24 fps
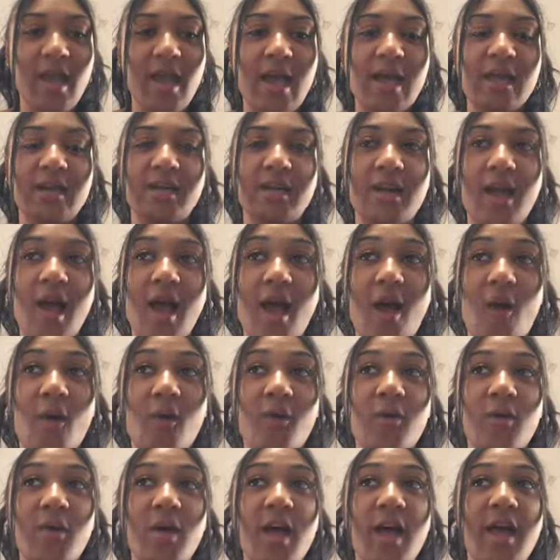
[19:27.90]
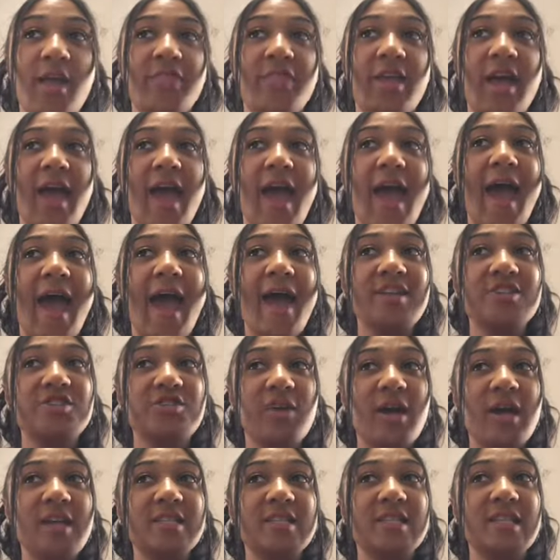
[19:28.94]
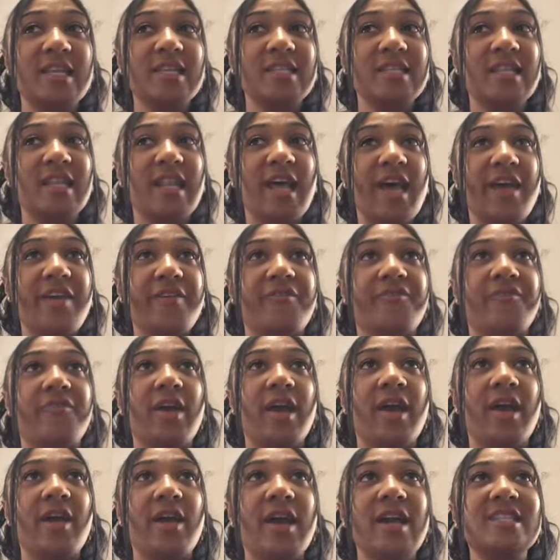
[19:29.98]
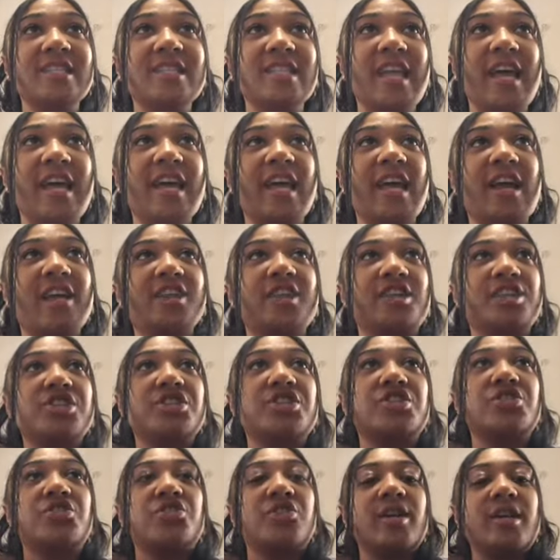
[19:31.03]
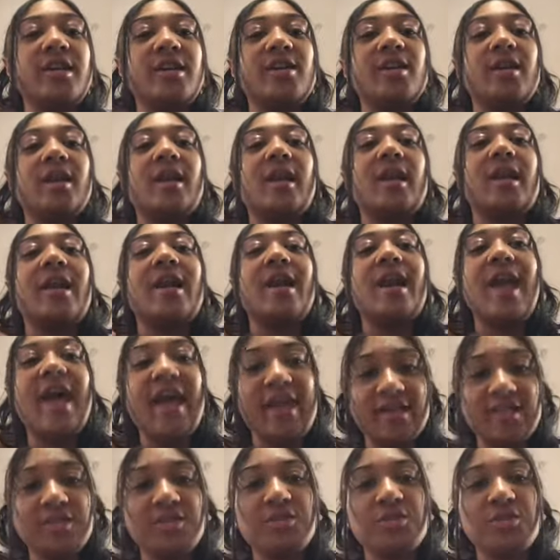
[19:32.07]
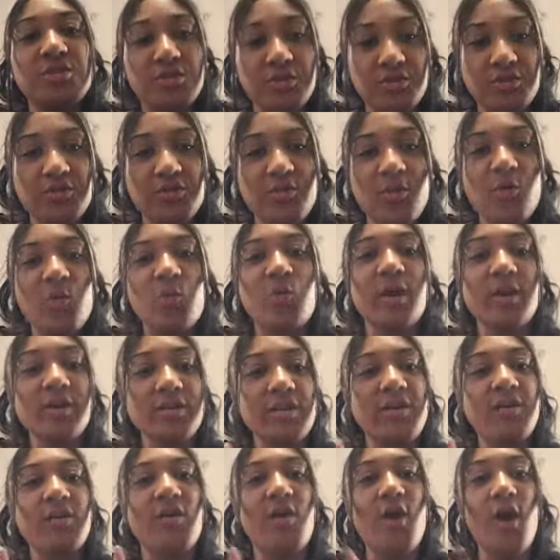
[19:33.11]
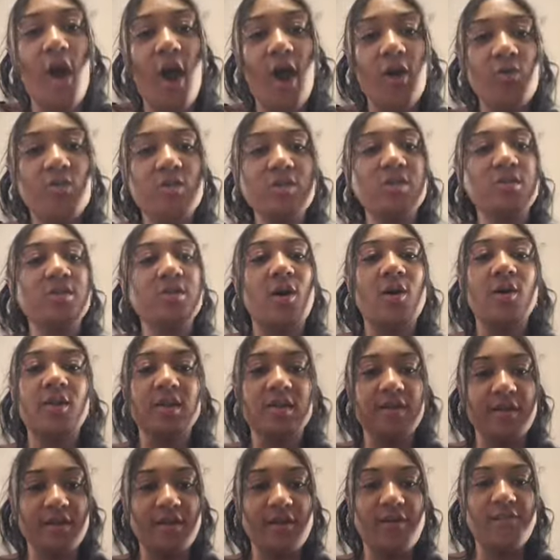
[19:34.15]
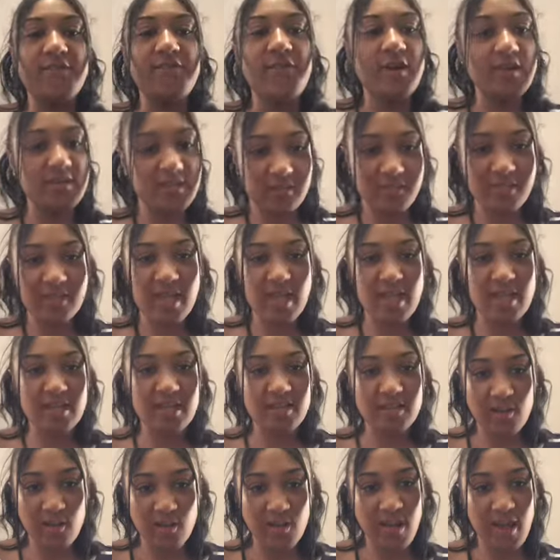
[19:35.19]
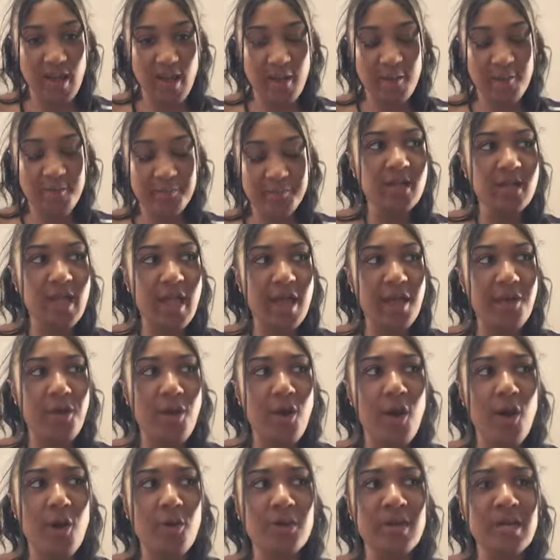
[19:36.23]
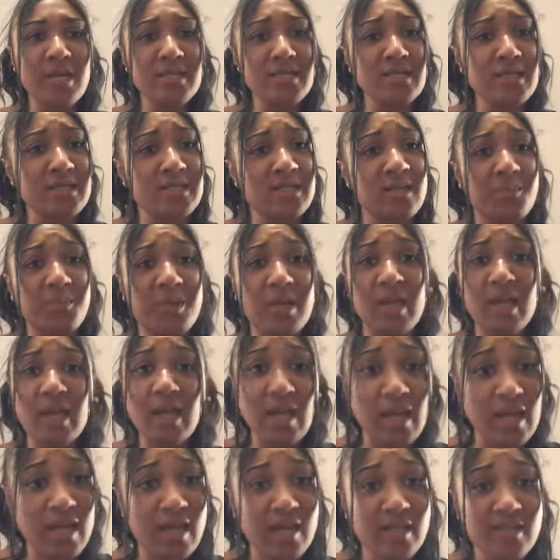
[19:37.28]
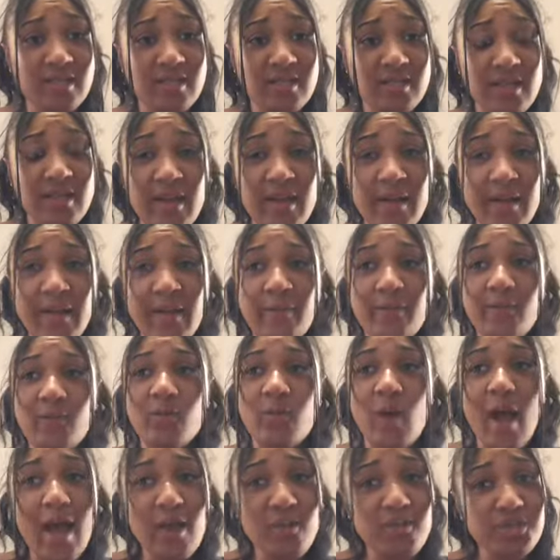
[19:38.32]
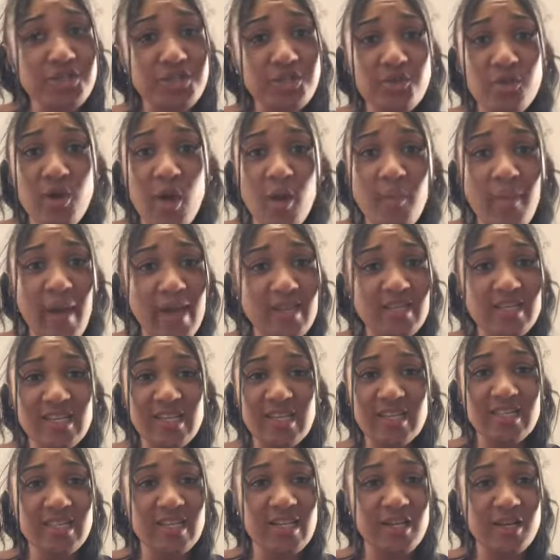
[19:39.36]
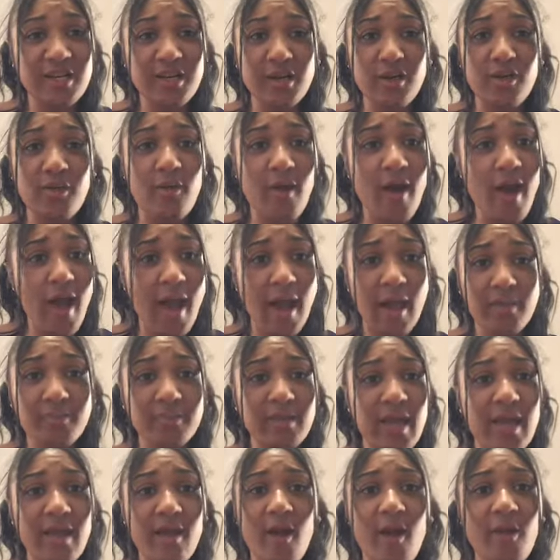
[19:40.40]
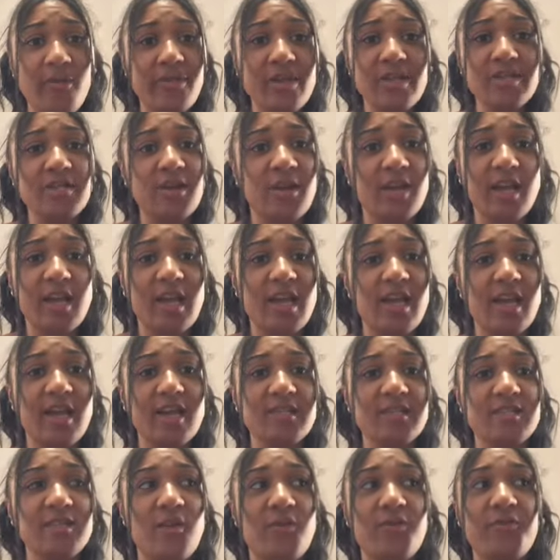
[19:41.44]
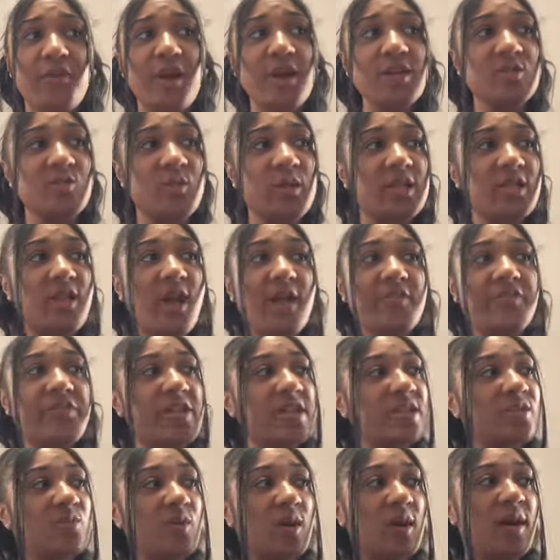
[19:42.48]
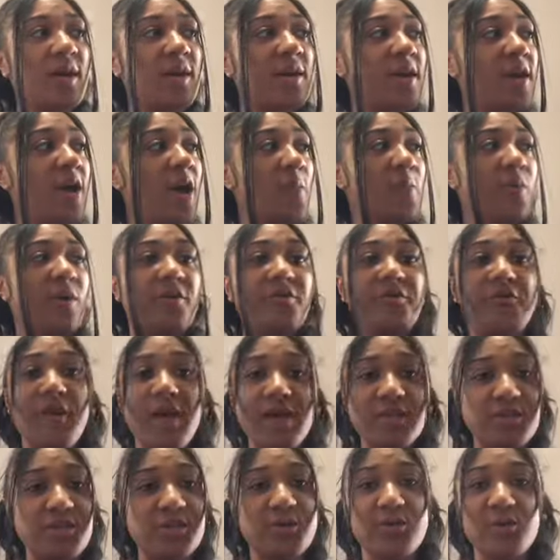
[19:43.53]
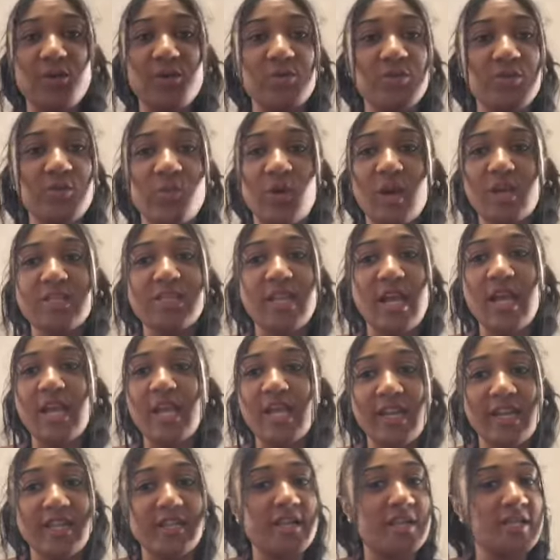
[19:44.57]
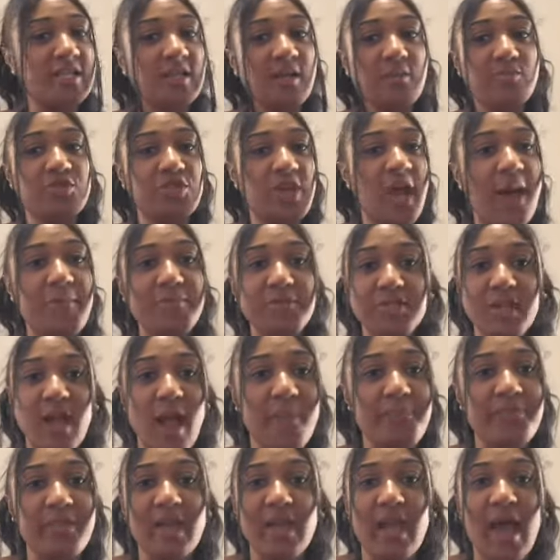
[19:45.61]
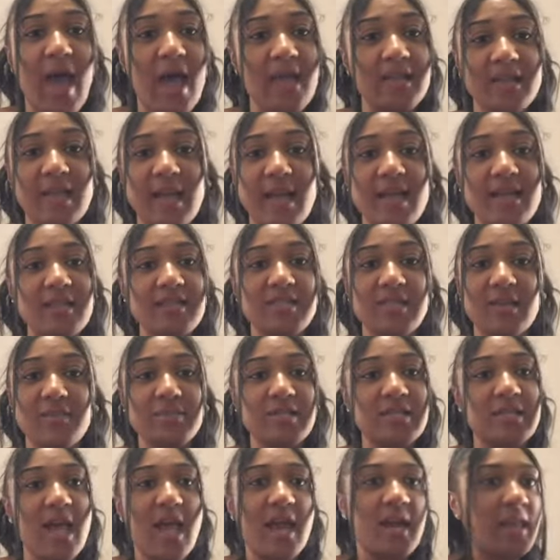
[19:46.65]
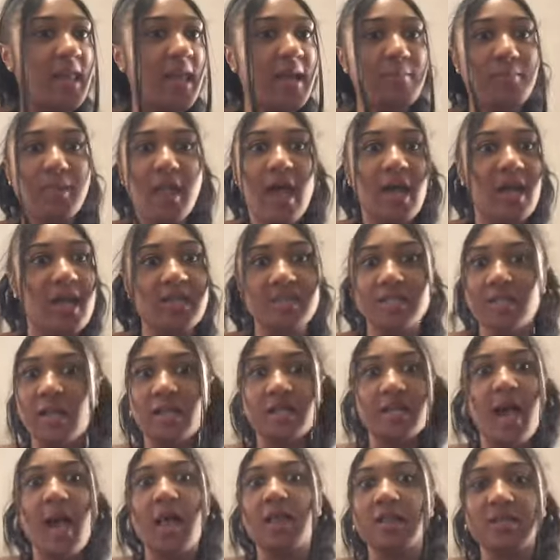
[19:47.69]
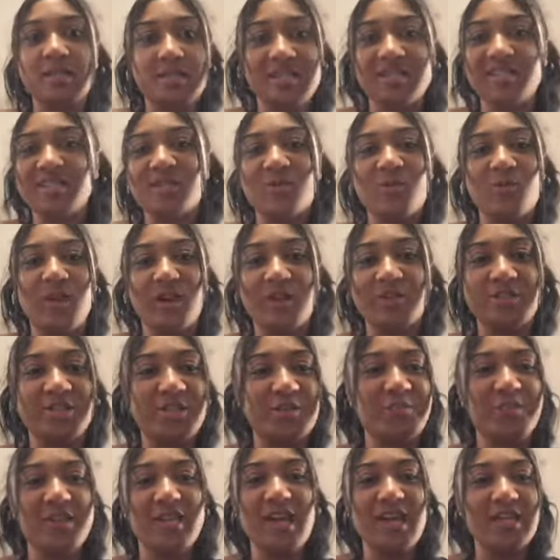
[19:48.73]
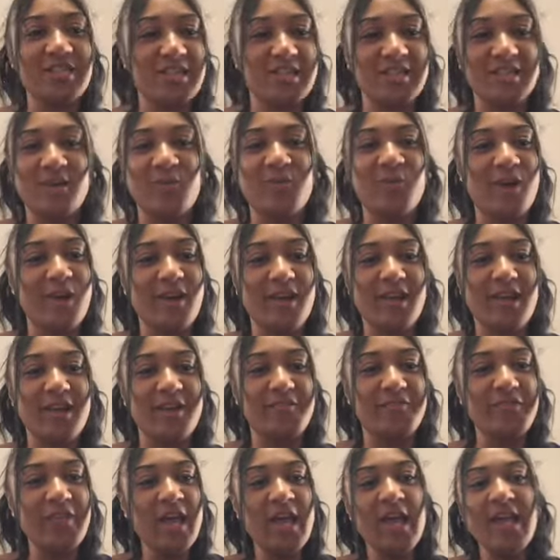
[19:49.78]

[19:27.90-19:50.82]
Now, the address is like it's like the street next to where the car was stolen in the first place, okay? Like, oh, these are some kids. Why would you go back to the scene of the crime? Like, oh, these are kids. So first we thought these were professionals who were taking it to some chop shop that got like some satellite blocking technology to where GPS isn't working.